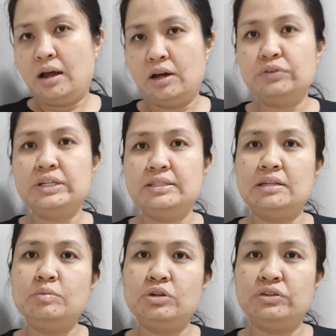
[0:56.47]
A recent
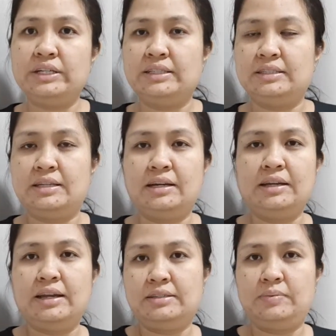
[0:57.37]
modeling study
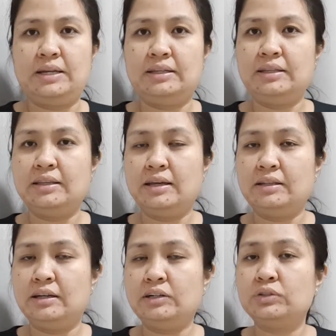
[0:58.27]
estimated that there